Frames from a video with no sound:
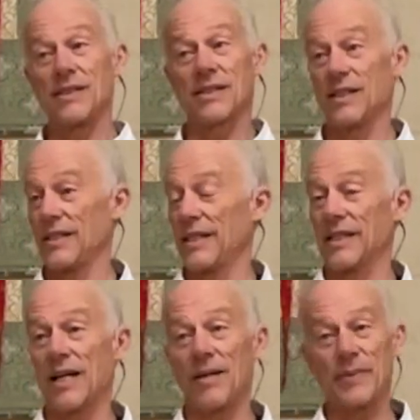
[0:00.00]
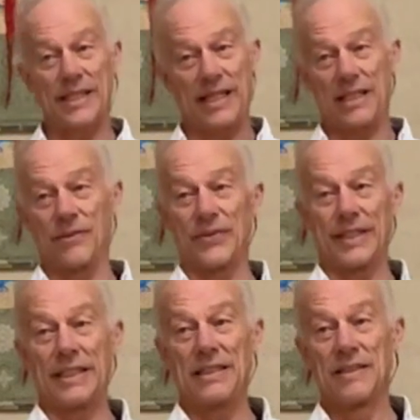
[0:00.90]
It's not that complicated,
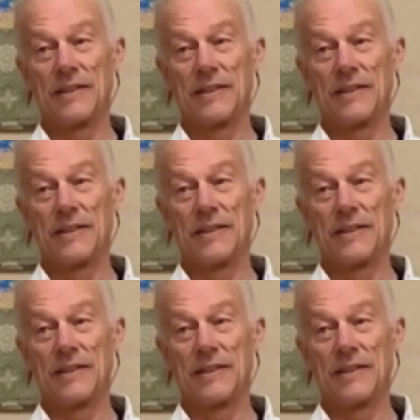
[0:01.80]
really